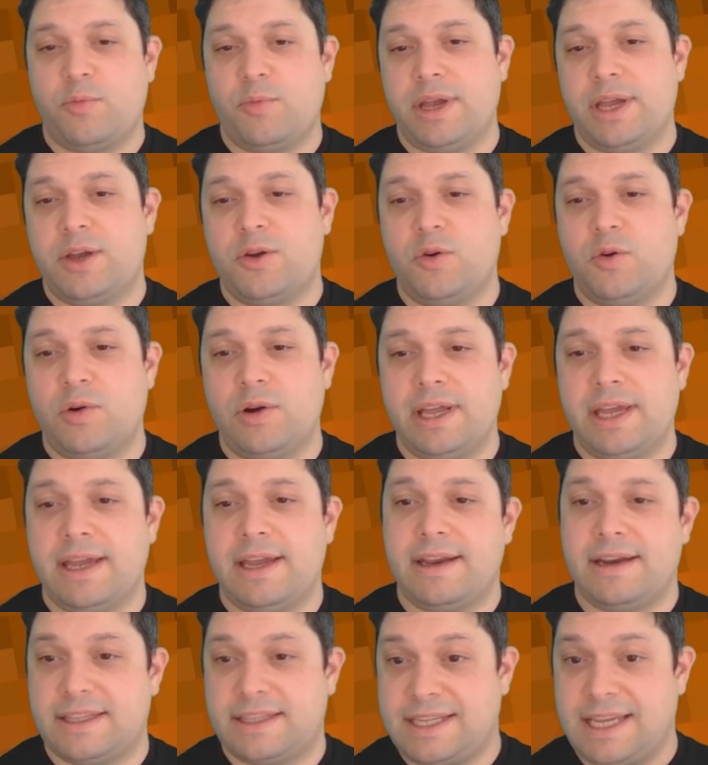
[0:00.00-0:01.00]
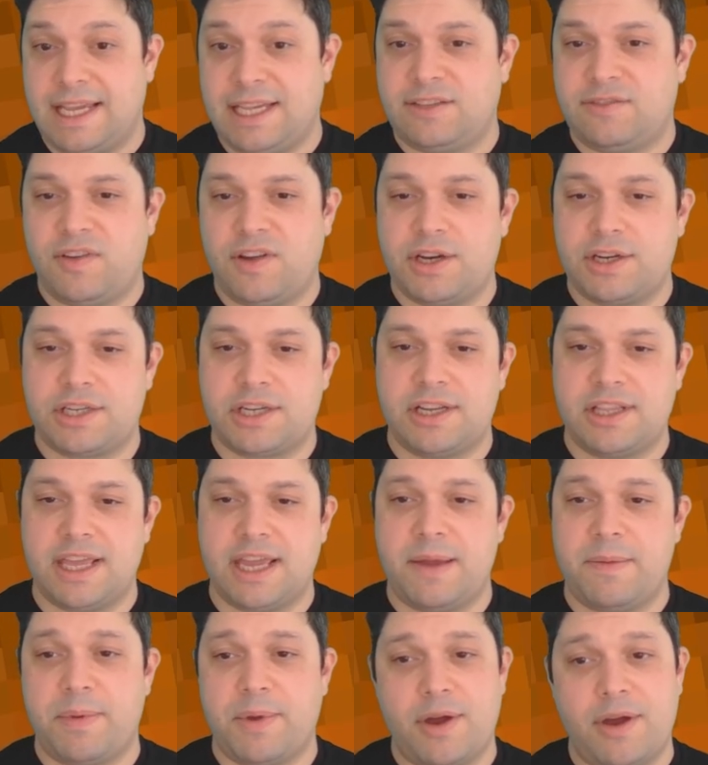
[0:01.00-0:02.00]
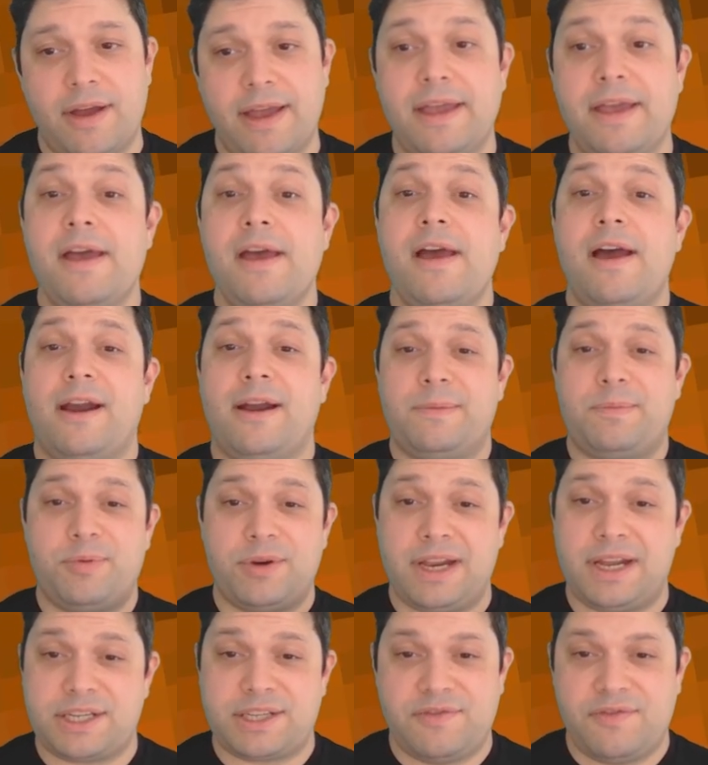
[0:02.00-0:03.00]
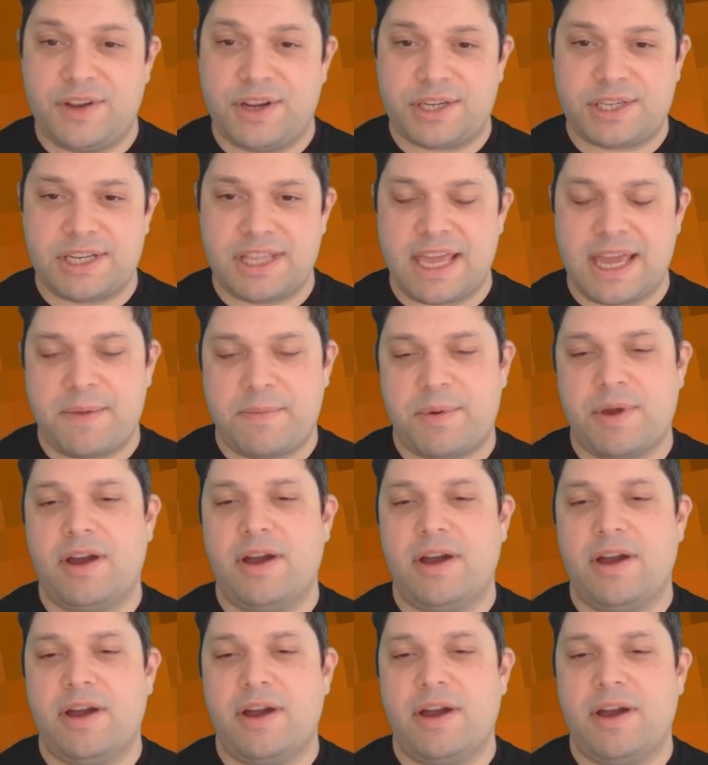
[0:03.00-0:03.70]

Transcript: we're calling and a test version of the API and a production version of the API,